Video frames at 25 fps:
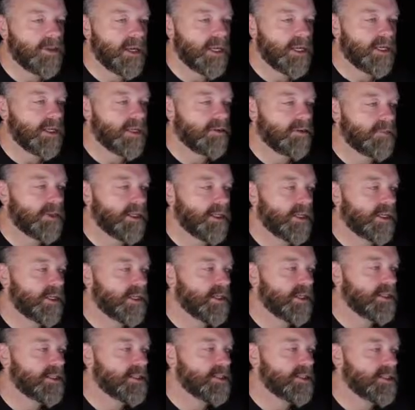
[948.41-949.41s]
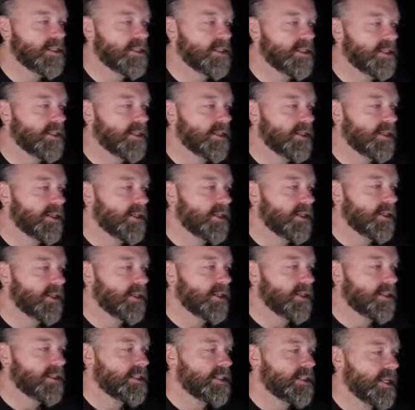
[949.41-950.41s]
button up here does.
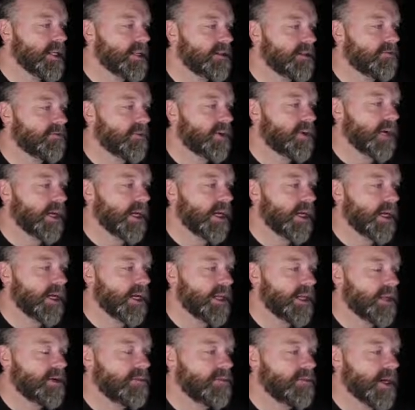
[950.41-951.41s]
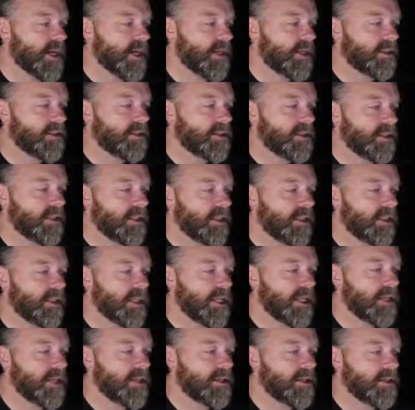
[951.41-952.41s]
Send via email,
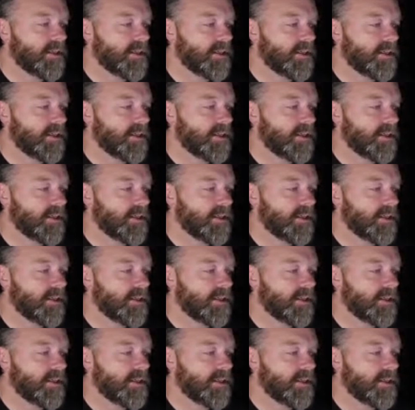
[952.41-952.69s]
link,